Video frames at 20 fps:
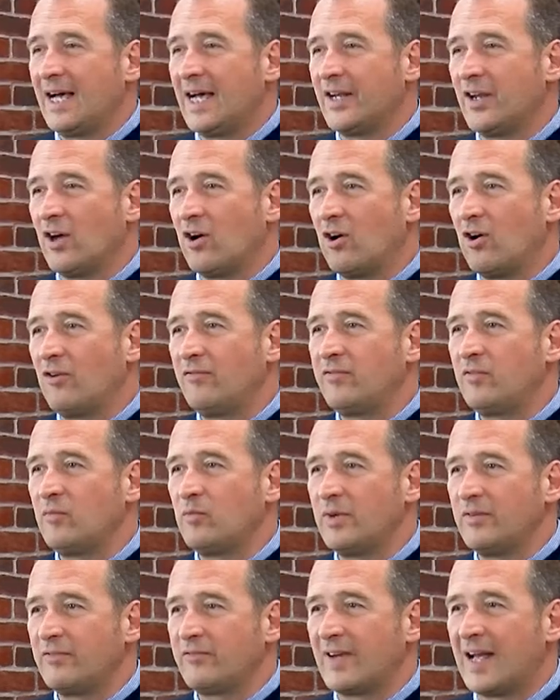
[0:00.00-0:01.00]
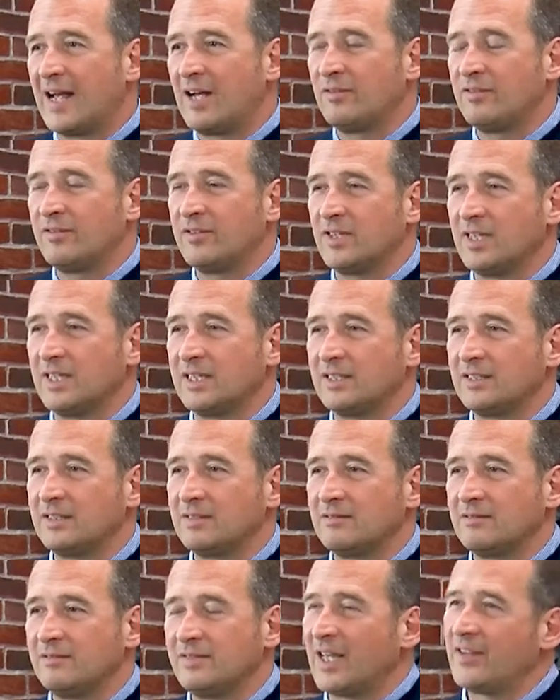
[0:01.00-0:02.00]
and often we found that
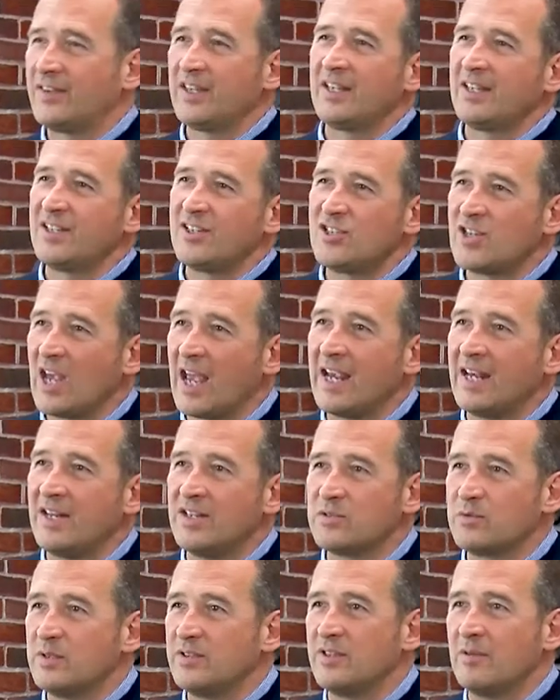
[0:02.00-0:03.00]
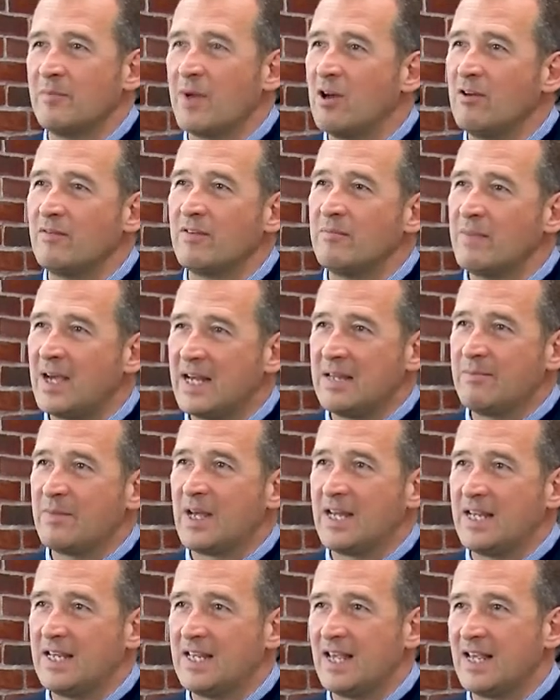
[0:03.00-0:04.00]
nothing had changed with them over many,
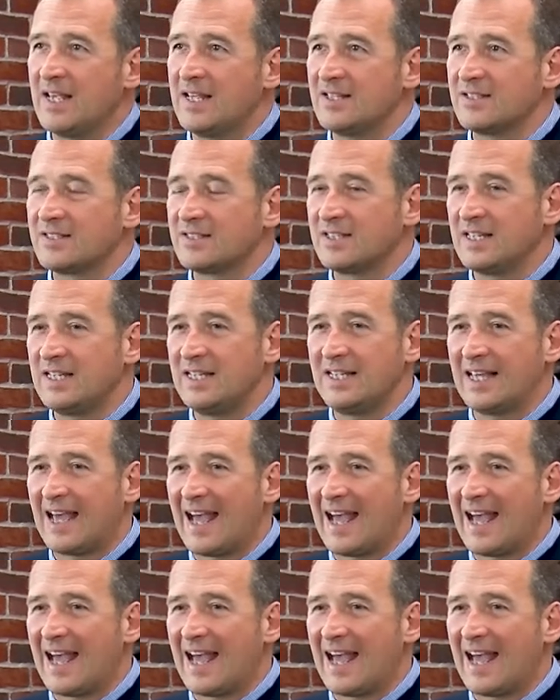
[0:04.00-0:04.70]
many years. The